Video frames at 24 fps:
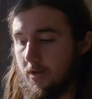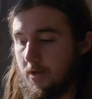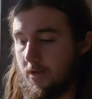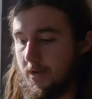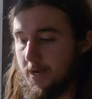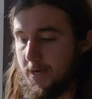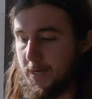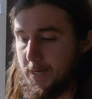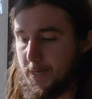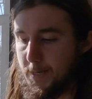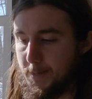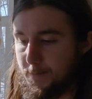
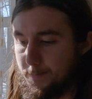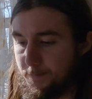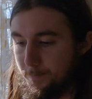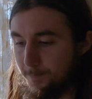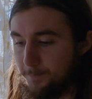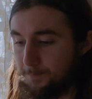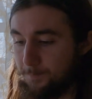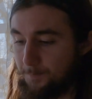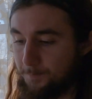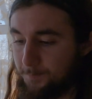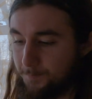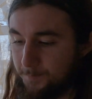
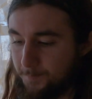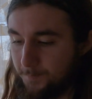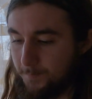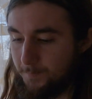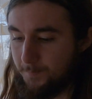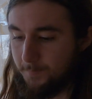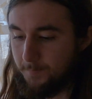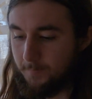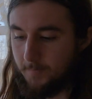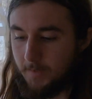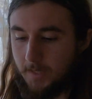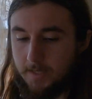
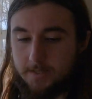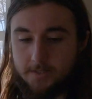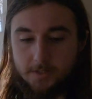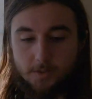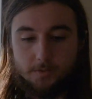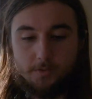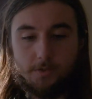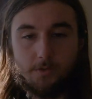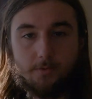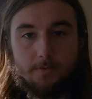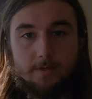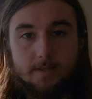And so
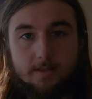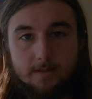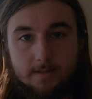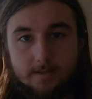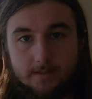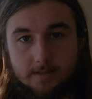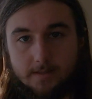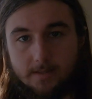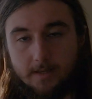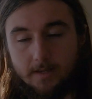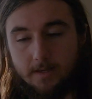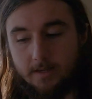doing
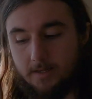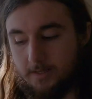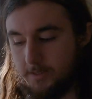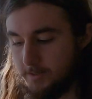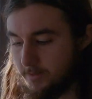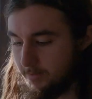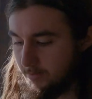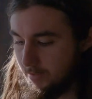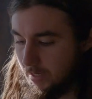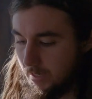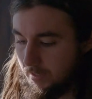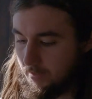these
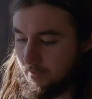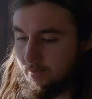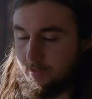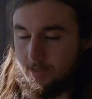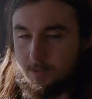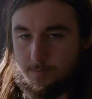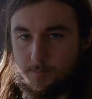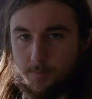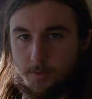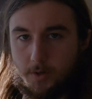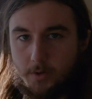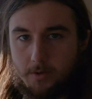things, taking
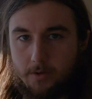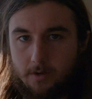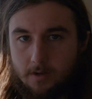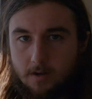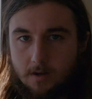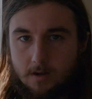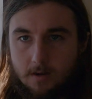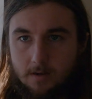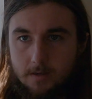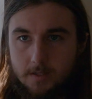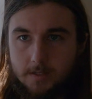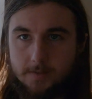these
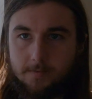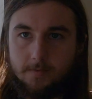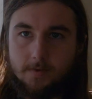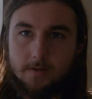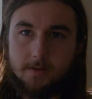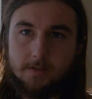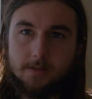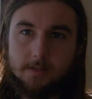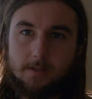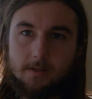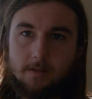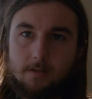protocols
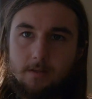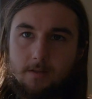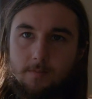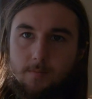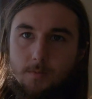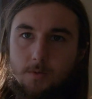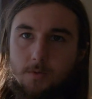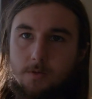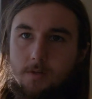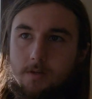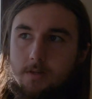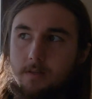first thing in the
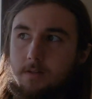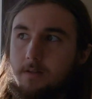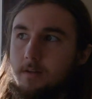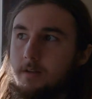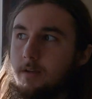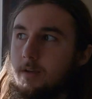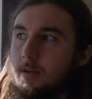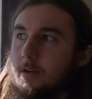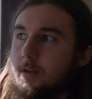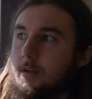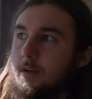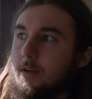morning,
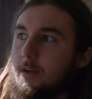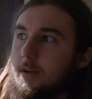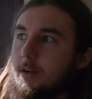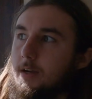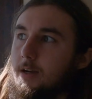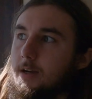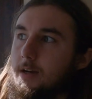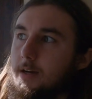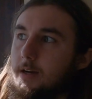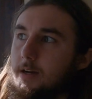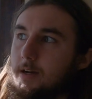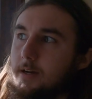
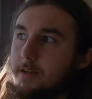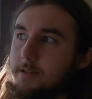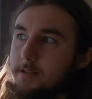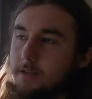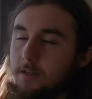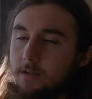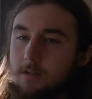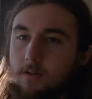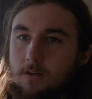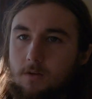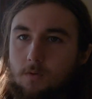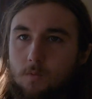is a
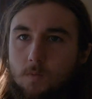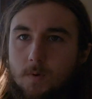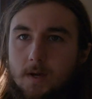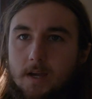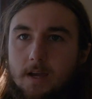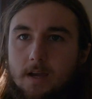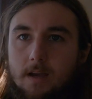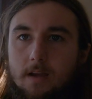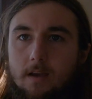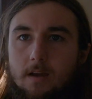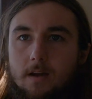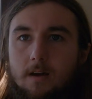good
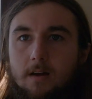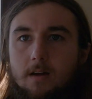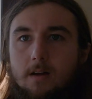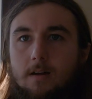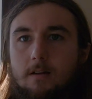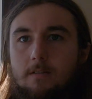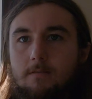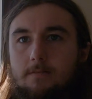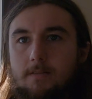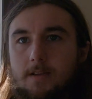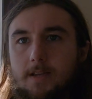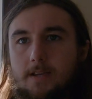way
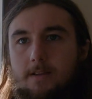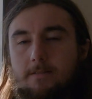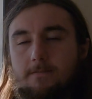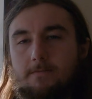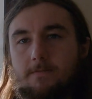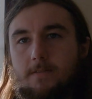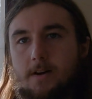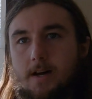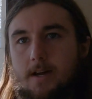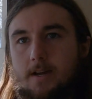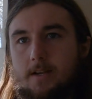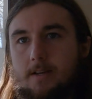of
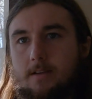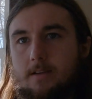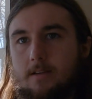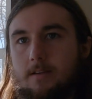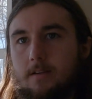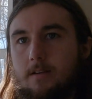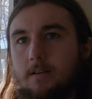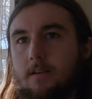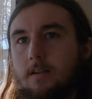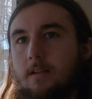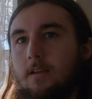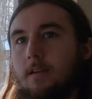
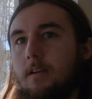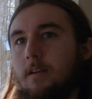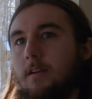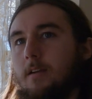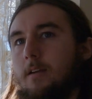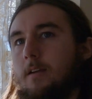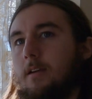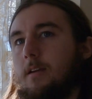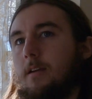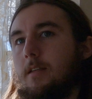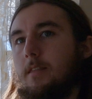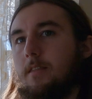inviting
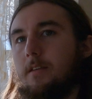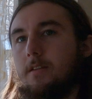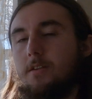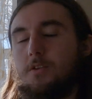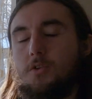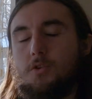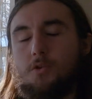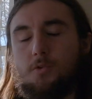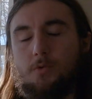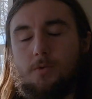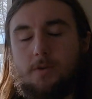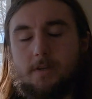the
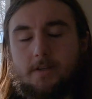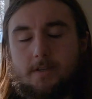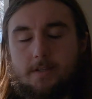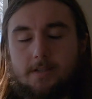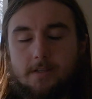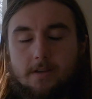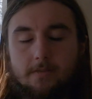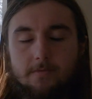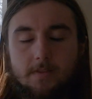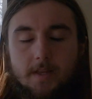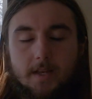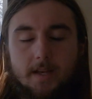newness
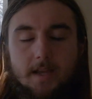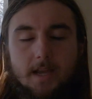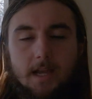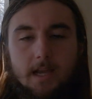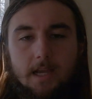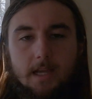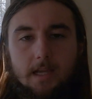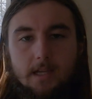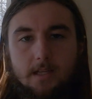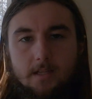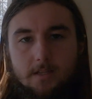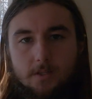of the
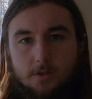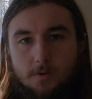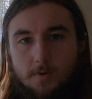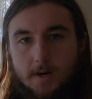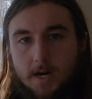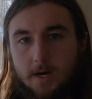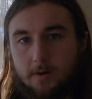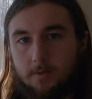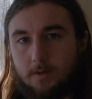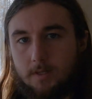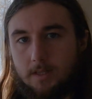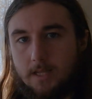day into
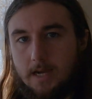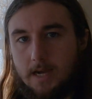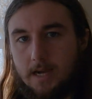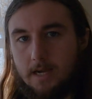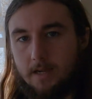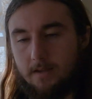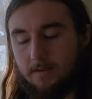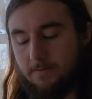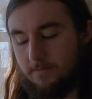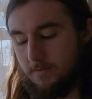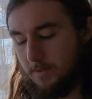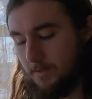our
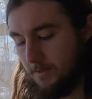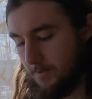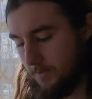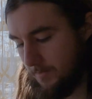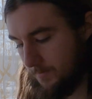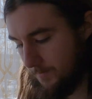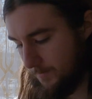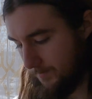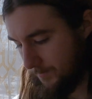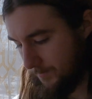lives.